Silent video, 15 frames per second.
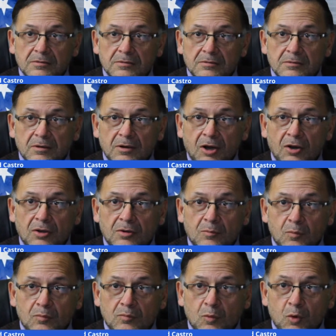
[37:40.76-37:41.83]

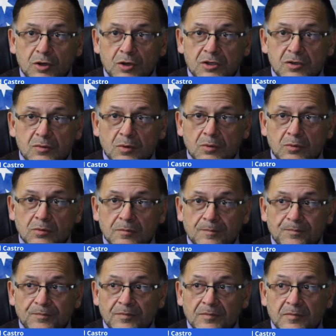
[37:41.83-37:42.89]
on Morrison Road.
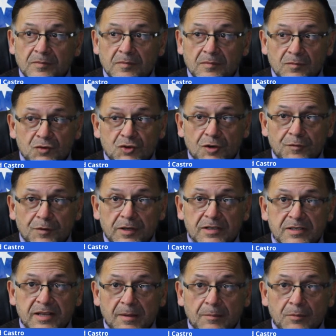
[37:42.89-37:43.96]
Chick-fil-A is
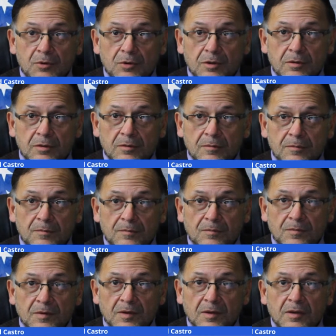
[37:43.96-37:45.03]
damn good.
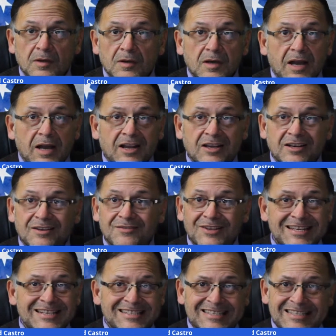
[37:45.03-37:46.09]
I could have
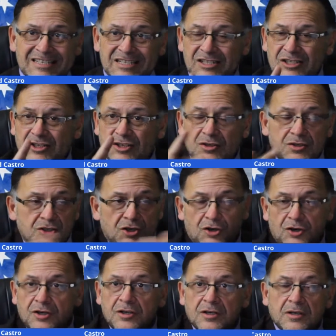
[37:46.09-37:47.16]
easily just
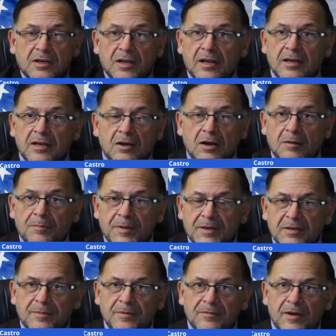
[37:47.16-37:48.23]
turned and gone picked
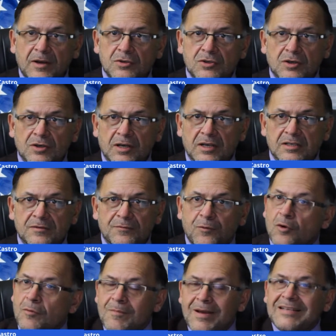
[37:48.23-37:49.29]
up a voucher, guys, for
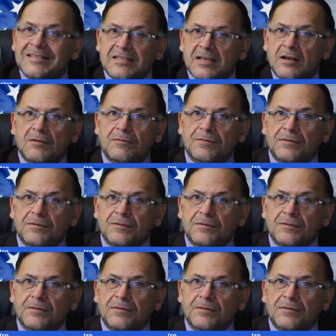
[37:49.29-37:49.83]
myself.